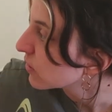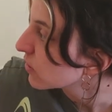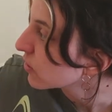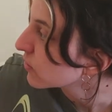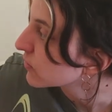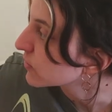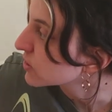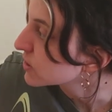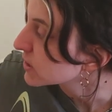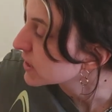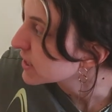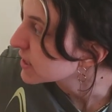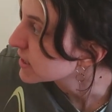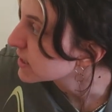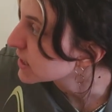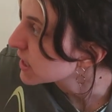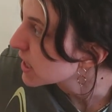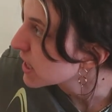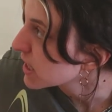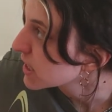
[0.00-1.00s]
over on
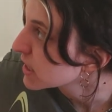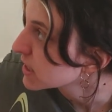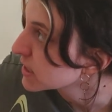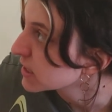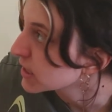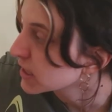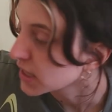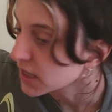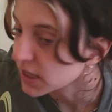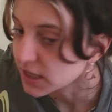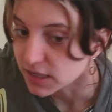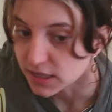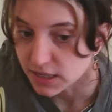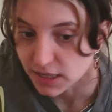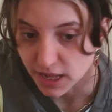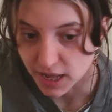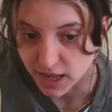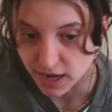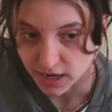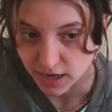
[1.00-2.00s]
this side
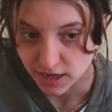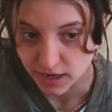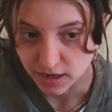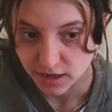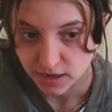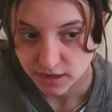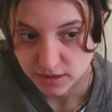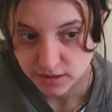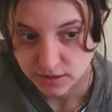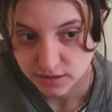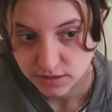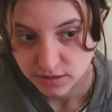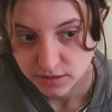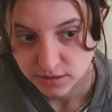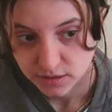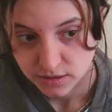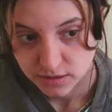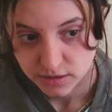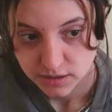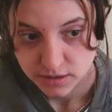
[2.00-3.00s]
and then
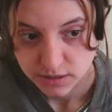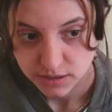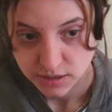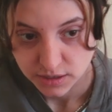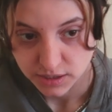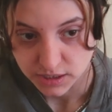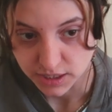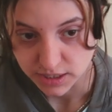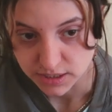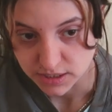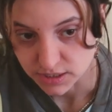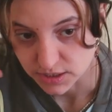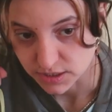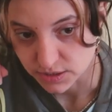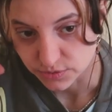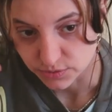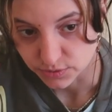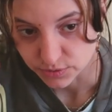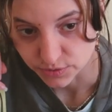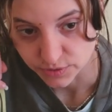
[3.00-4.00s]
get
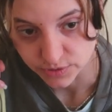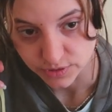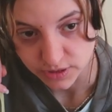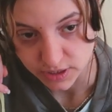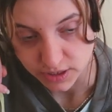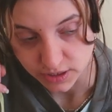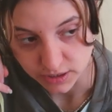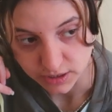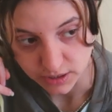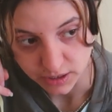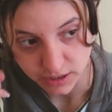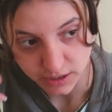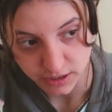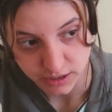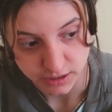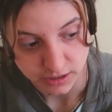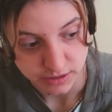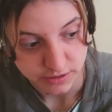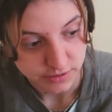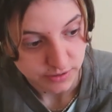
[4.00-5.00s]
to
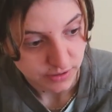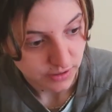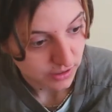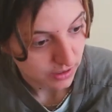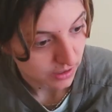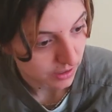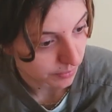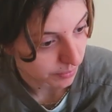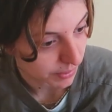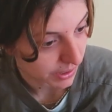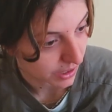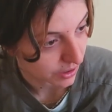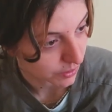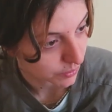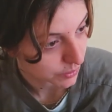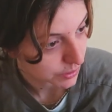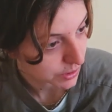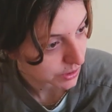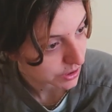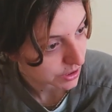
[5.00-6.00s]
thinking
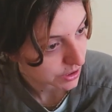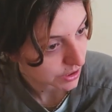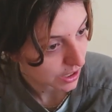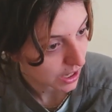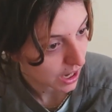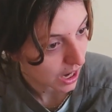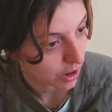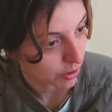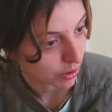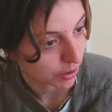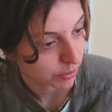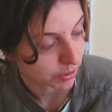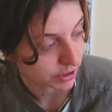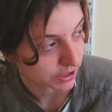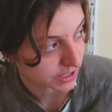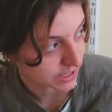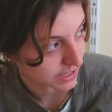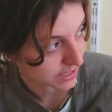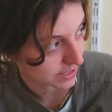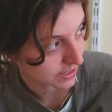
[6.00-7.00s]
about how I
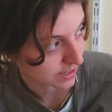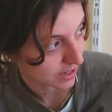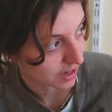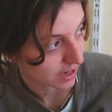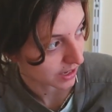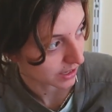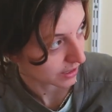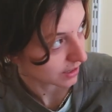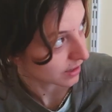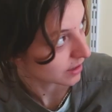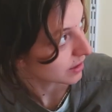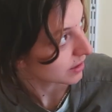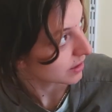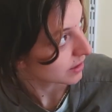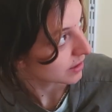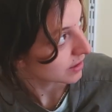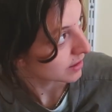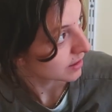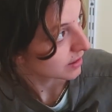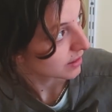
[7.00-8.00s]
want to design
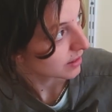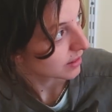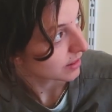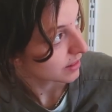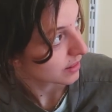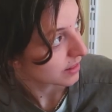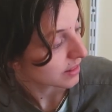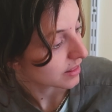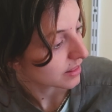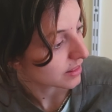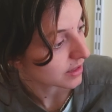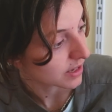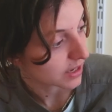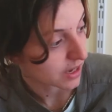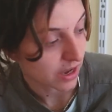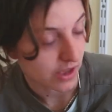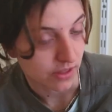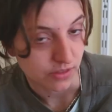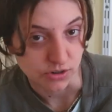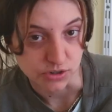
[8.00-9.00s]

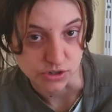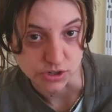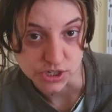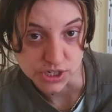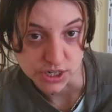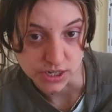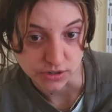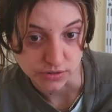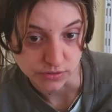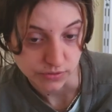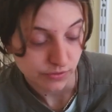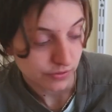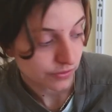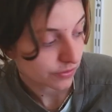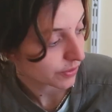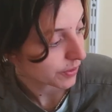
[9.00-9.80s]
the other shelf.